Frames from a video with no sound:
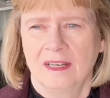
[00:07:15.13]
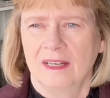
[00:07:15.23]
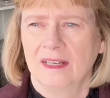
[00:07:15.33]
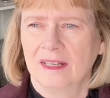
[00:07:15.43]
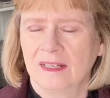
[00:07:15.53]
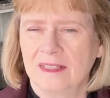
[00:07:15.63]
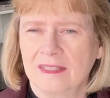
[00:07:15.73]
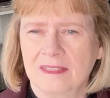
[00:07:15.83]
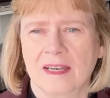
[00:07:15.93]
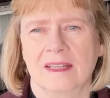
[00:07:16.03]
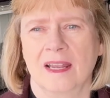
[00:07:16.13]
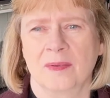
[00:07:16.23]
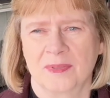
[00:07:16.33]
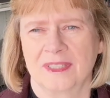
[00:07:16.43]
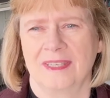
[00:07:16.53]
I just got
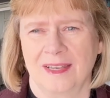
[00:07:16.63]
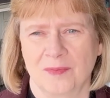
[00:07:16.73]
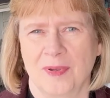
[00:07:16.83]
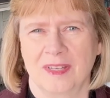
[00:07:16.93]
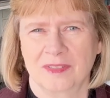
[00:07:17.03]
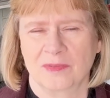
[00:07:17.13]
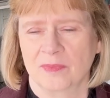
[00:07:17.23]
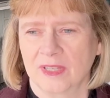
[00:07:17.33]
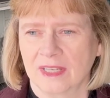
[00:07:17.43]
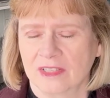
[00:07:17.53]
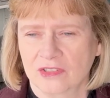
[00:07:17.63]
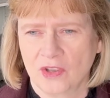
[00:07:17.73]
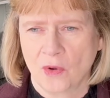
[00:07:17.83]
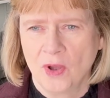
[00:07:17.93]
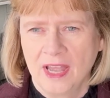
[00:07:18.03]
upset about some things.
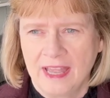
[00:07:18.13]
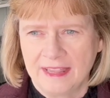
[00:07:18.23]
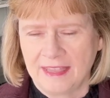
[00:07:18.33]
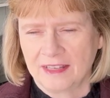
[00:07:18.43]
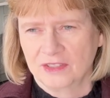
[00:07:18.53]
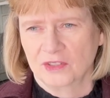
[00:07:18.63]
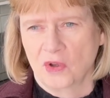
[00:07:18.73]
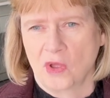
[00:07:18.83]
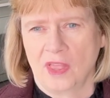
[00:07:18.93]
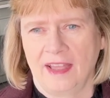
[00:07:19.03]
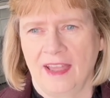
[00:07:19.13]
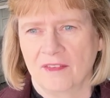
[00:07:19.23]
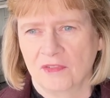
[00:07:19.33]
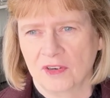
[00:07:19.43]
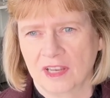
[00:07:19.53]
So that's a goal I
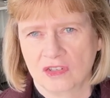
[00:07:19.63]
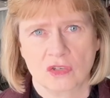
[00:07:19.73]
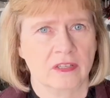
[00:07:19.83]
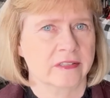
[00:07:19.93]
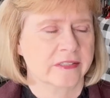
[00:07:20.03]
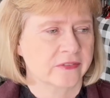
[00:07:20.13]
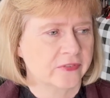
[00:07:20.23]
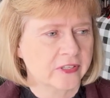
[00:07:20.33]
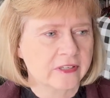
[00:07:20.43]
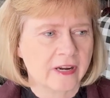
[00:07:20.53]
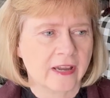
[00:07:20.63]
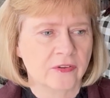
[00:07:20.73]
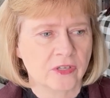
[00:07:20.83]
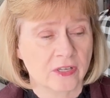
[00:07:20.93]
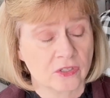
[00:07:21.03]
have for next year, is to figure out how
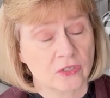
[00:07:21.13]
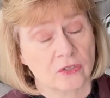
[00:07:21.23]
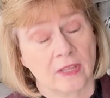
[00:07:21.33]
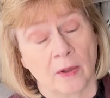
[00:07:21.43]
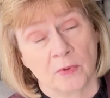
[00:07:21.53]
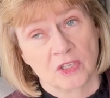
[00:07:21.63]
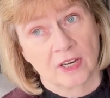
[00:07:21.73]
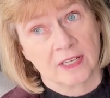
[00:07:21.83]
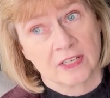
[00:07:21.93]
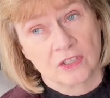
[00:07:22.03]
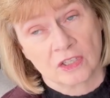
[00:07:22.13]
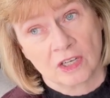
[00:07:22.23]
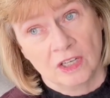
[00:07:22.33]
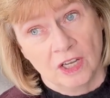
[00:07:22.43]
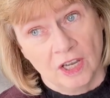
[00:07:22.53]
not to do that, which I need to
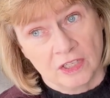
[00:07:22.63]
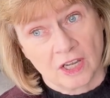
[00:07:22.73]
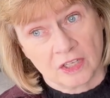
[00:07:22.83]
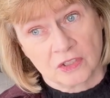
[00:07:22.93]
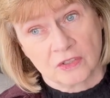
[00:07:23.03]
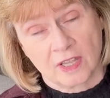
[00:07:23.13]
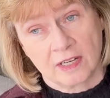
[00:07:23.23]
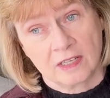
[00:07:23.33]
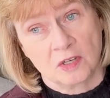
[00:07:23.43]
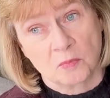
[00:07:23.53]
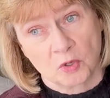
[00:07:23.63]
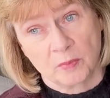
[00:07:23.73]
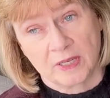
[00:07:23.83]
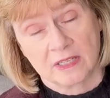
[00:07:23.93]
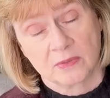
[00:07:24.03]
not do that anymore,
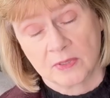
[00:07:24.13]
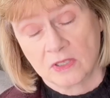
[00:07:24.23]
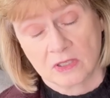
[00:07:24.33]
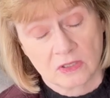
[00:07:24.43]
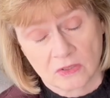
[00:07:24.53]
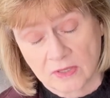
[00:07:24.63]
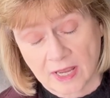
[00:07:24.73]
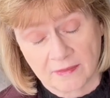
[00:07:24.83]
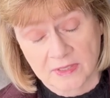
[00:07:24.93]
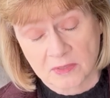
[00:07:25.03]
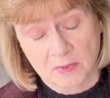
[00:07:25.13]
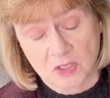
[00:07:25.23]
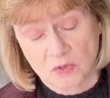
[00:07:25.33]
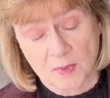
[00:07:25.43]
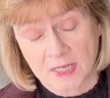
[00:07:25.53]
because we just don't have as
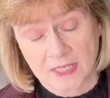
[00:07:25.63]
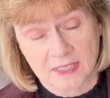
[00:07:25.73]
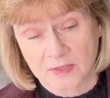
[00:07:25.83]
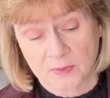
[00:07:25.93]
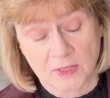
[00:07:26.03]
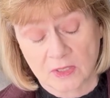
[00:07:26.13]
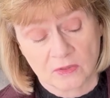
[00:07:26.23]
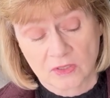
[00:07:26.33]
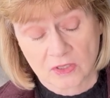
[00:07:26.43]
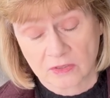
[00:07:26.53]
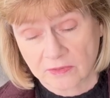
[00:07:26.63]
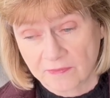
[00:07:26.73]
much money as we used to.